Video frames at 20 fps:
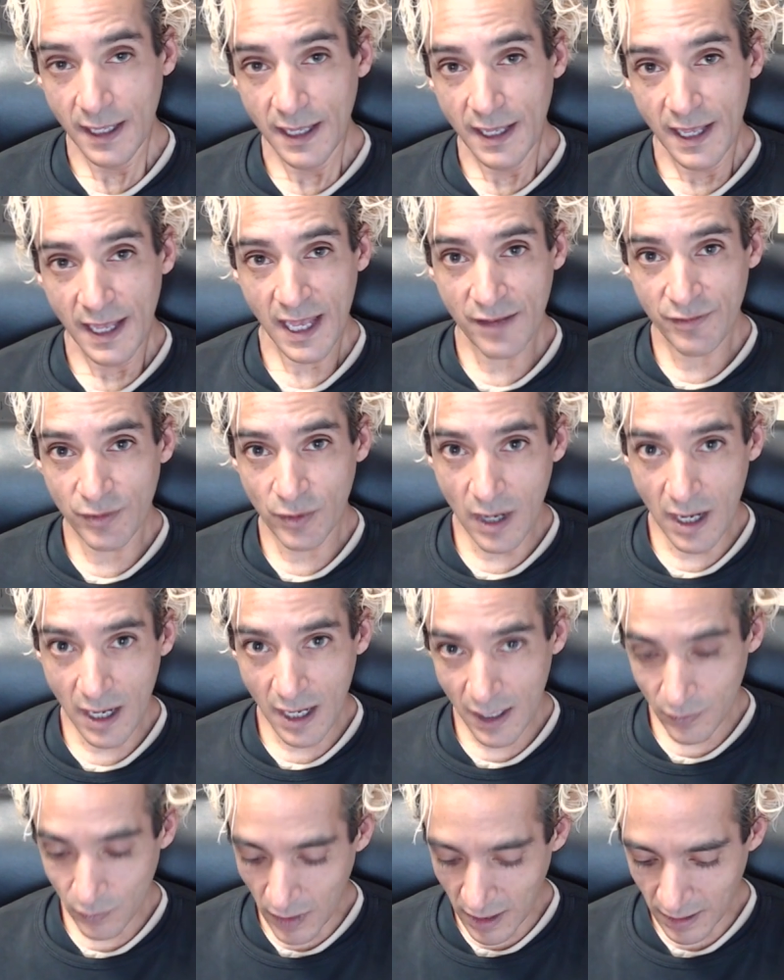Hey
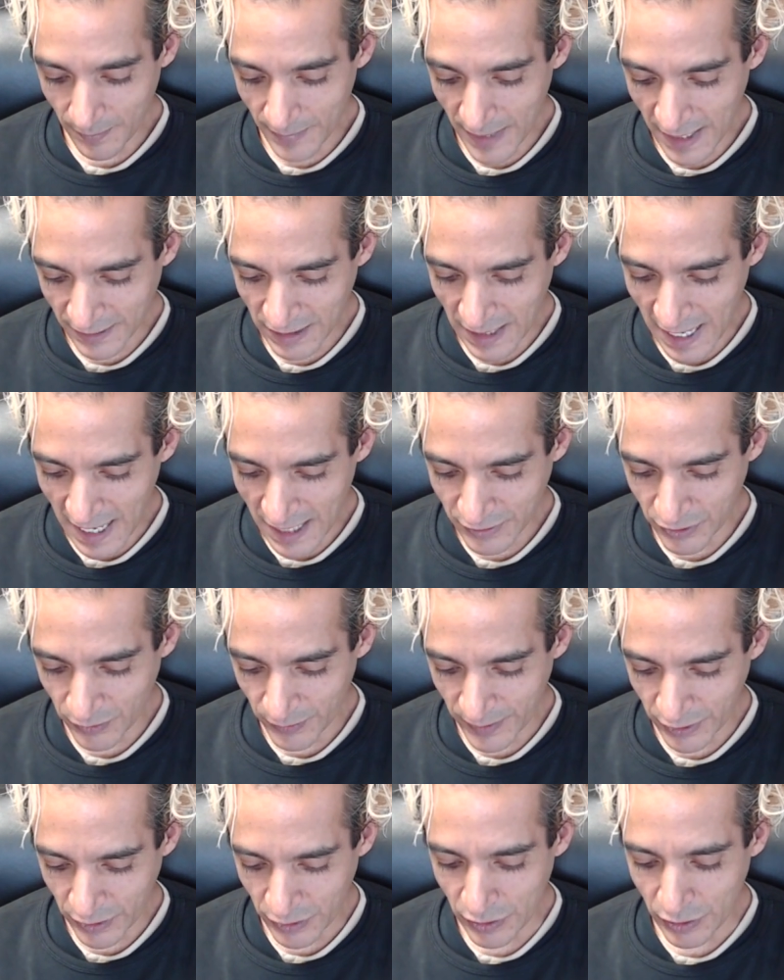everyone, welcome back to Astro
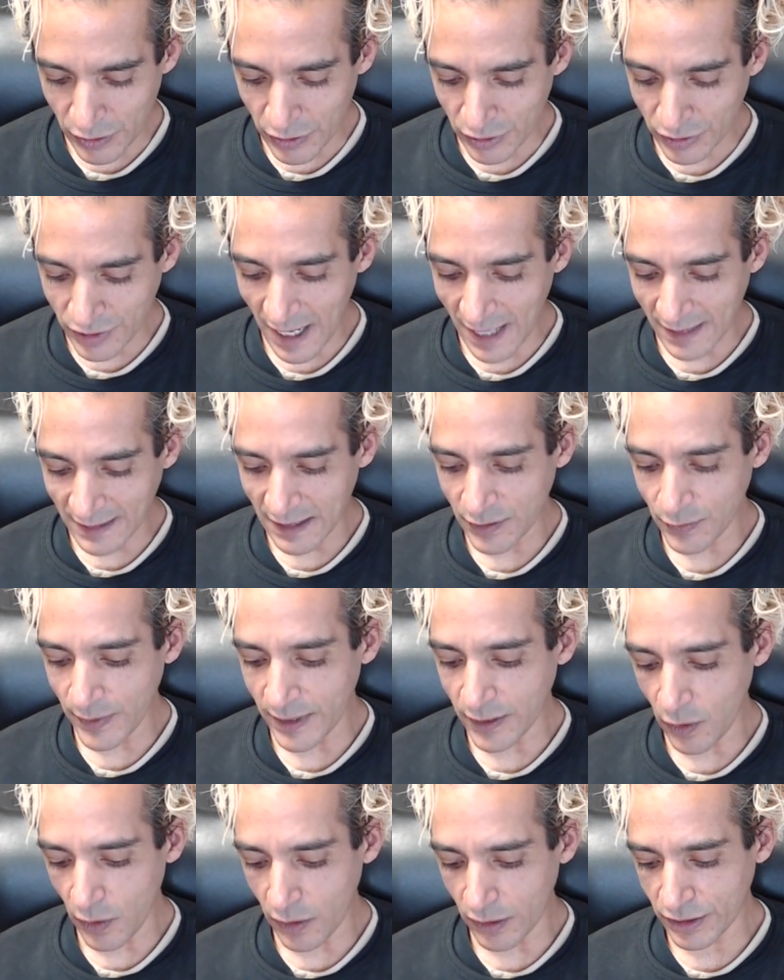Week. Who's hot this
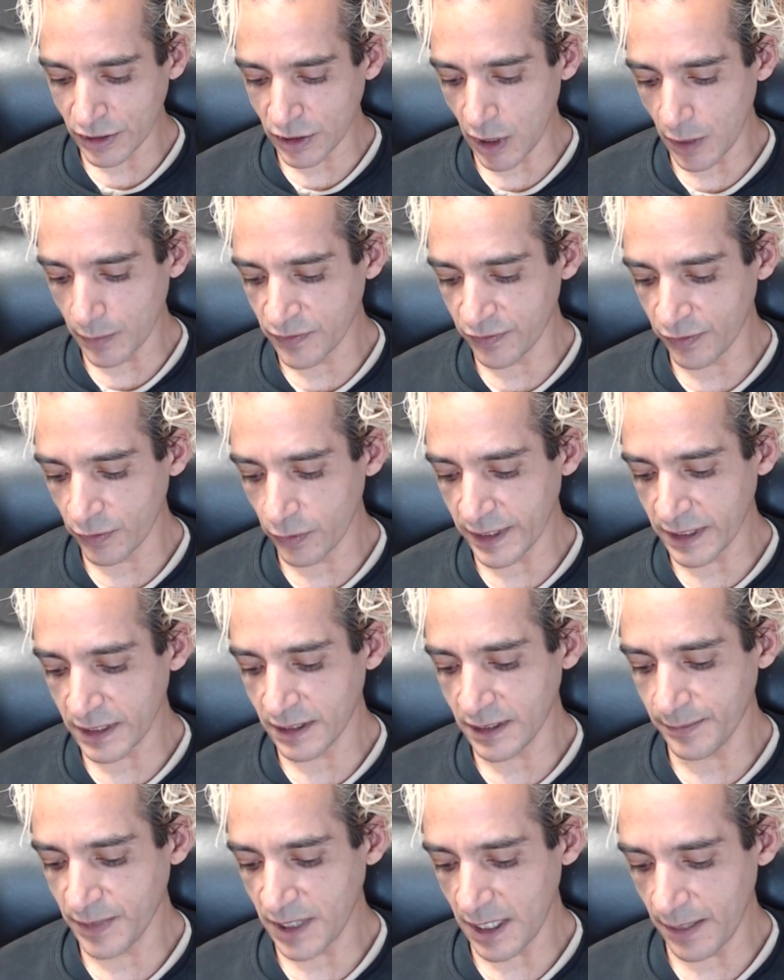week? Horoscopes for the week of
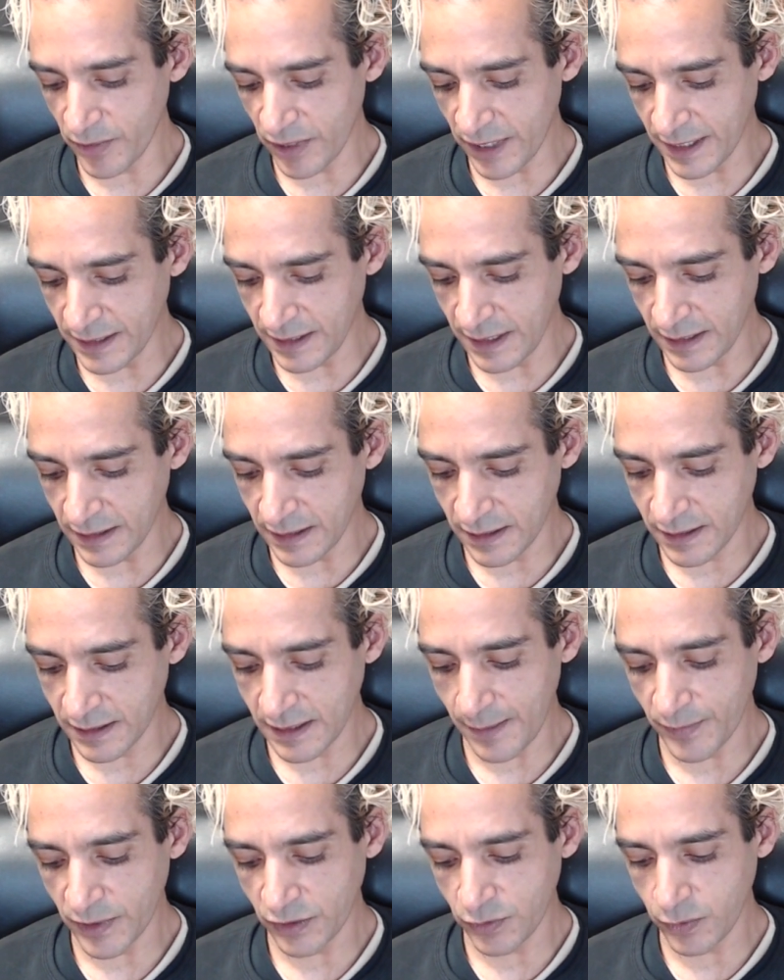September 18th to
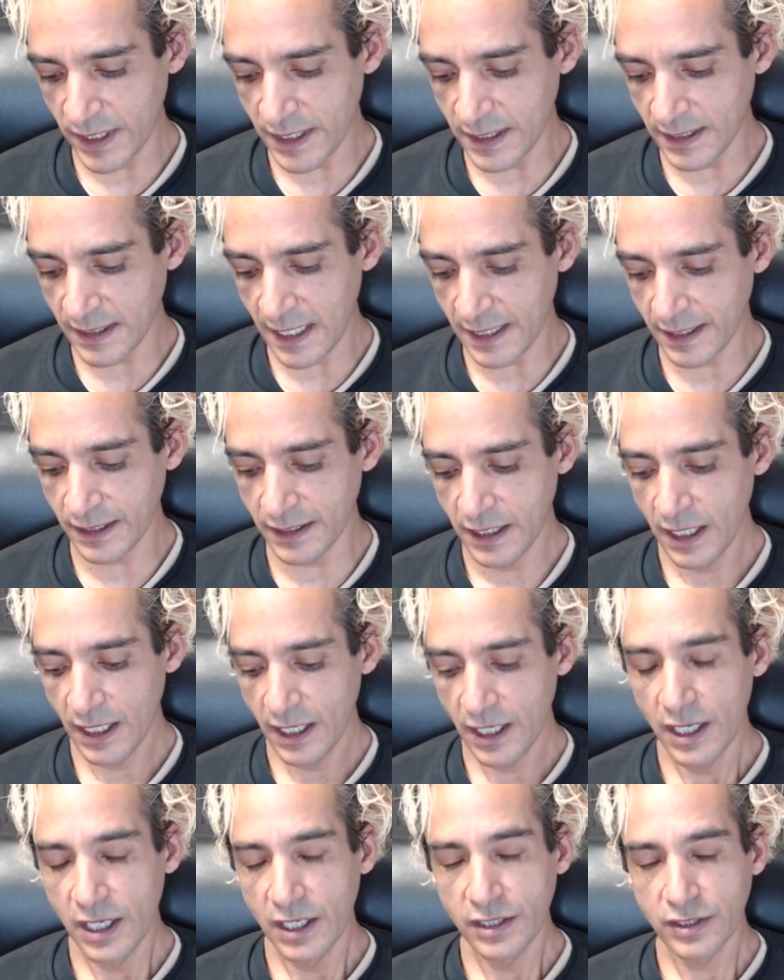December 22nd,
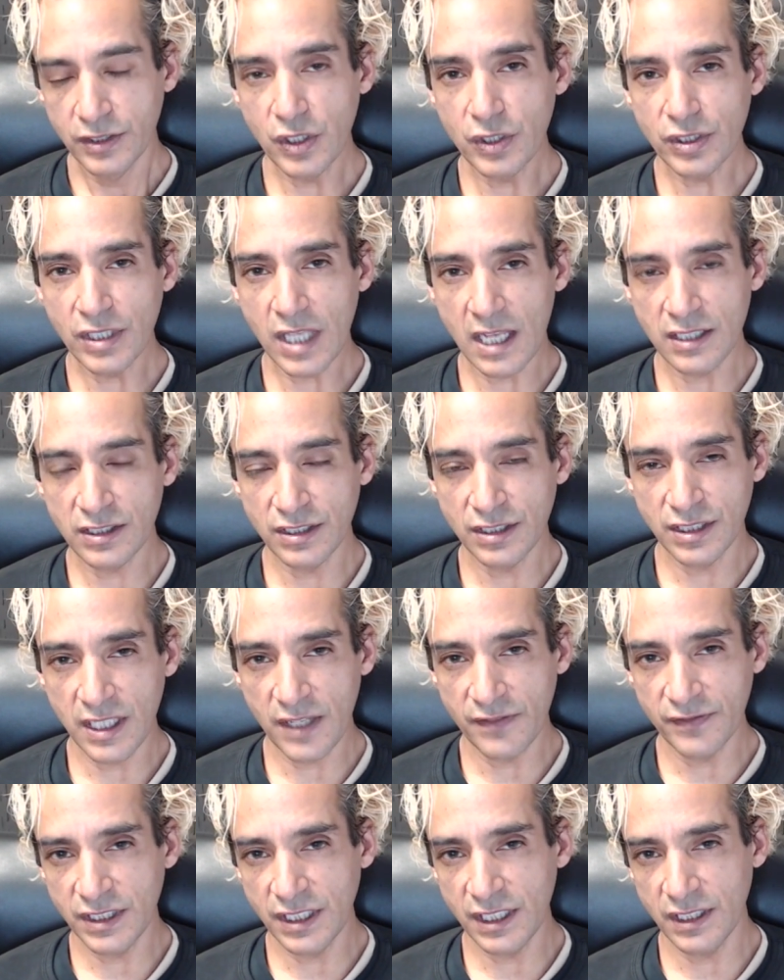
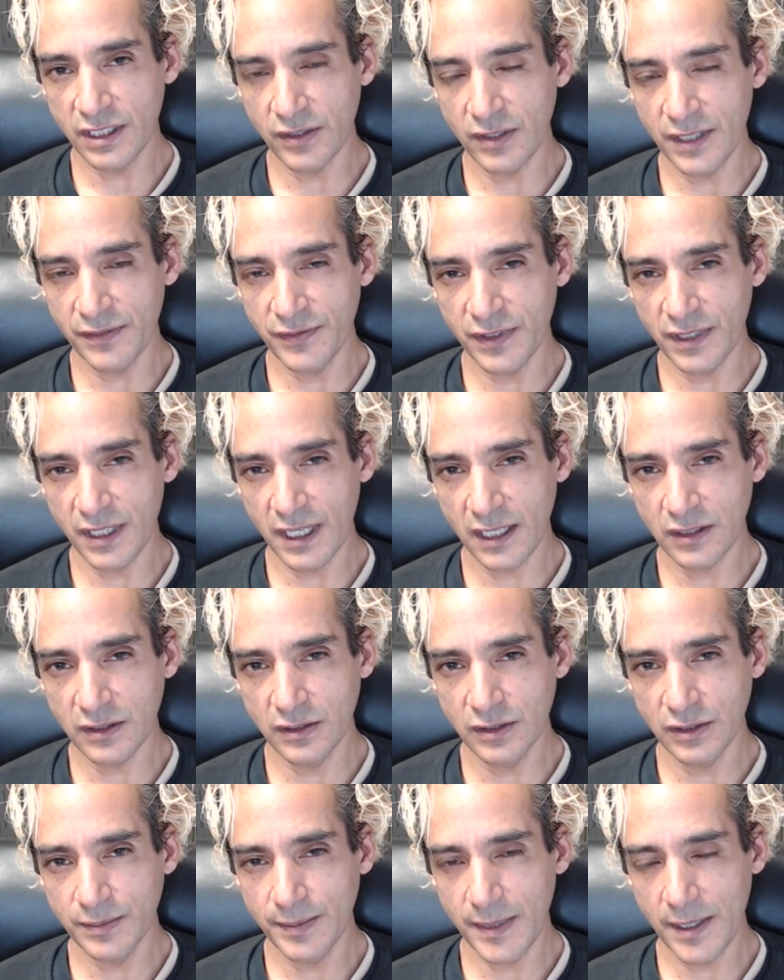2017. That are right for the Echo
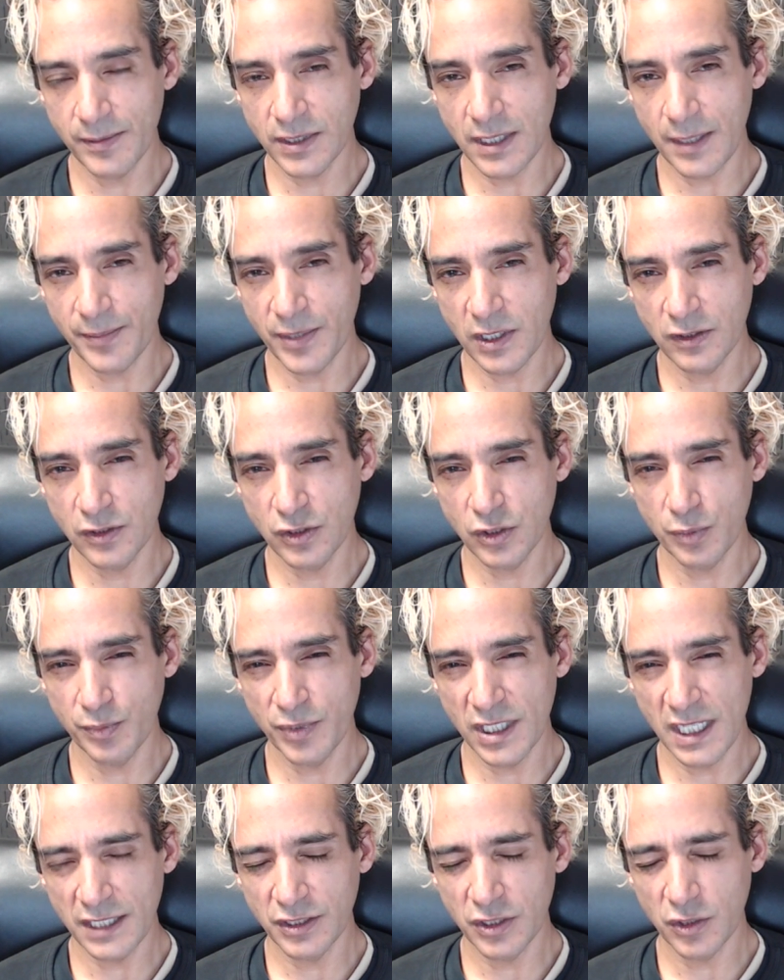newspapers up here in
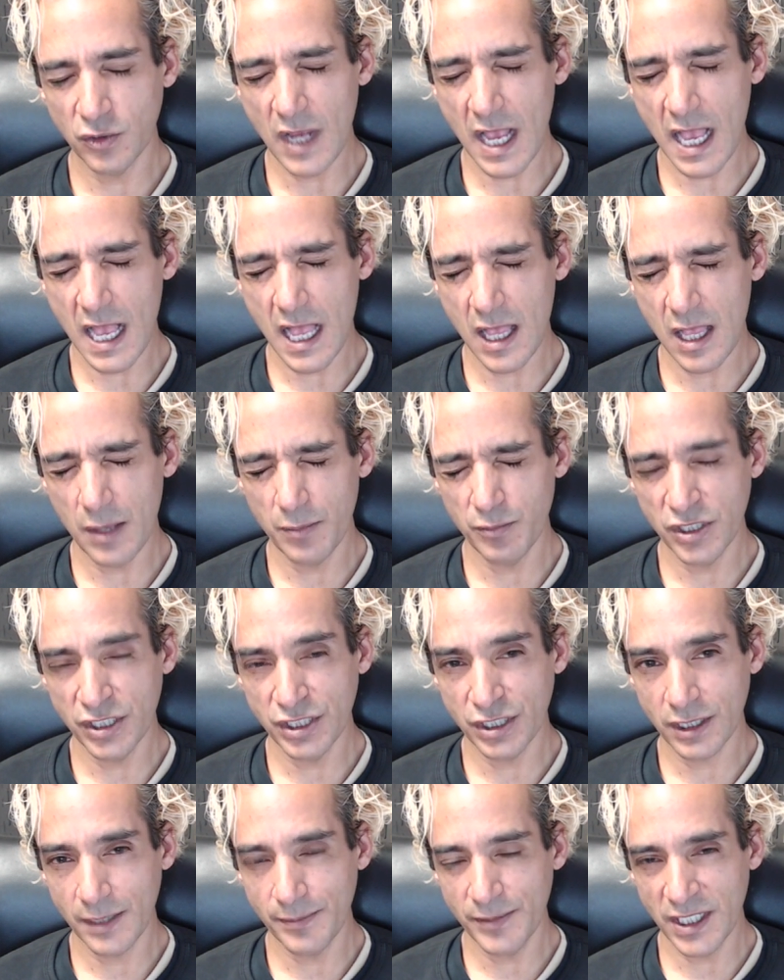Supernatural,
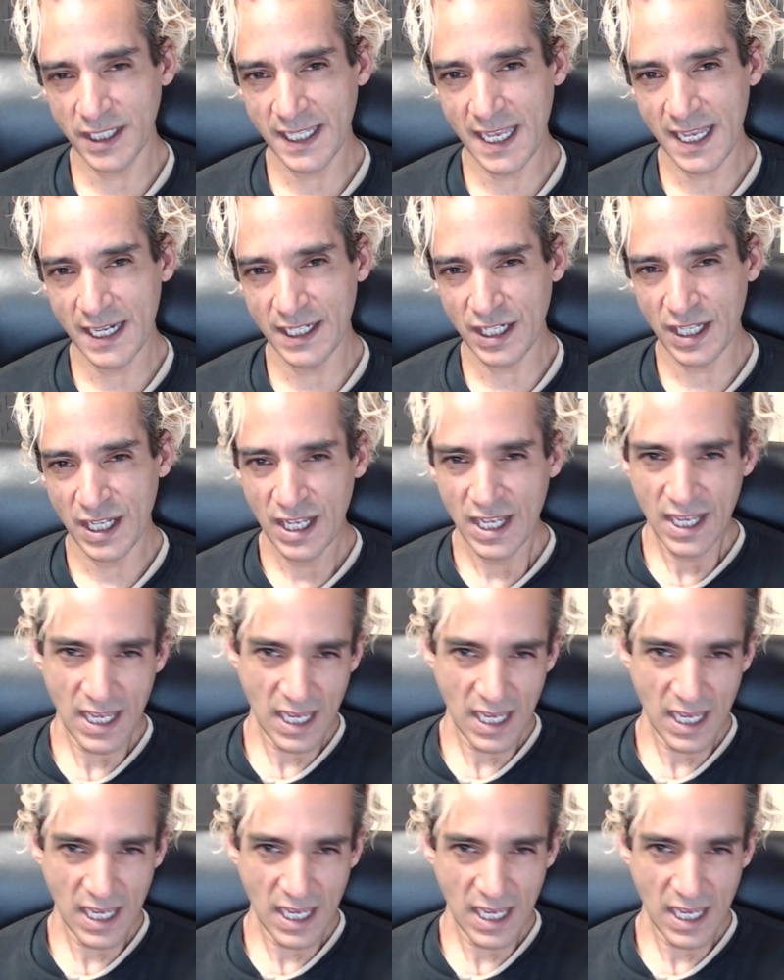British Columbia, Canada.